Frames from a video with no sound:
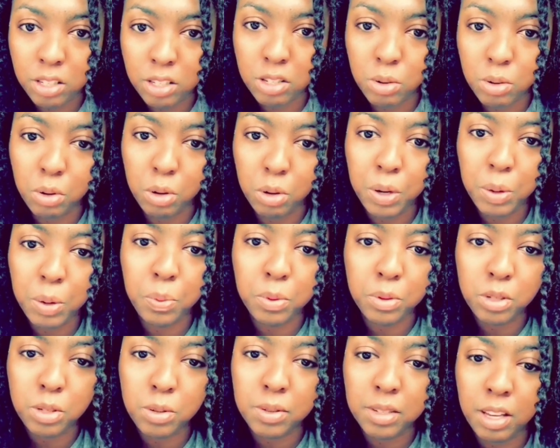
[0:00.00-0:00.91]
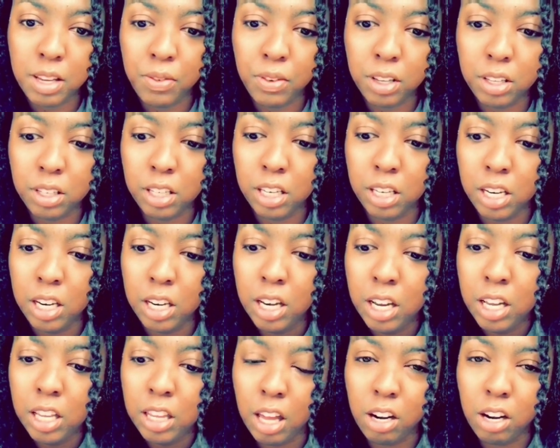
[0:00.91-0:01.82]
or people specifically
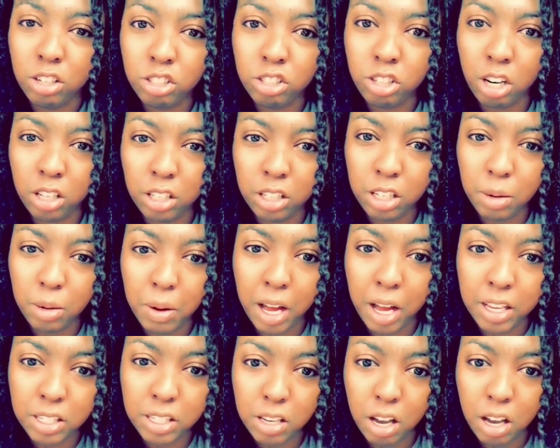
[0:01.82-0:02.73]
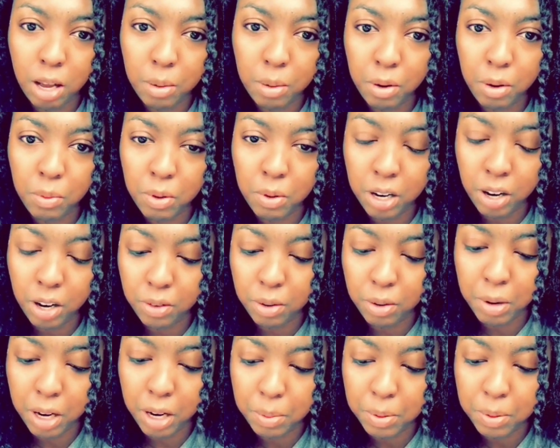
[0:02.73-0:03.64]
that are struggling to pass comp or whatever
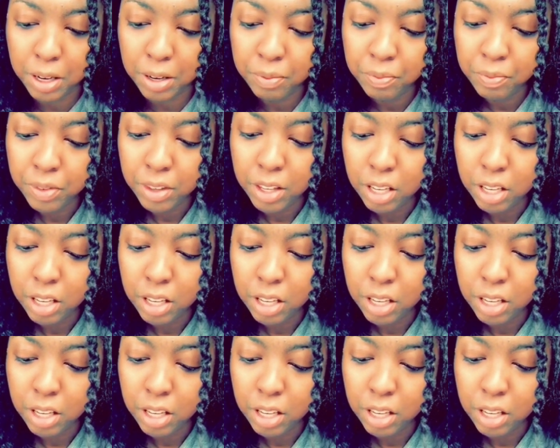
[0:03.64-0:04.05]
it may be.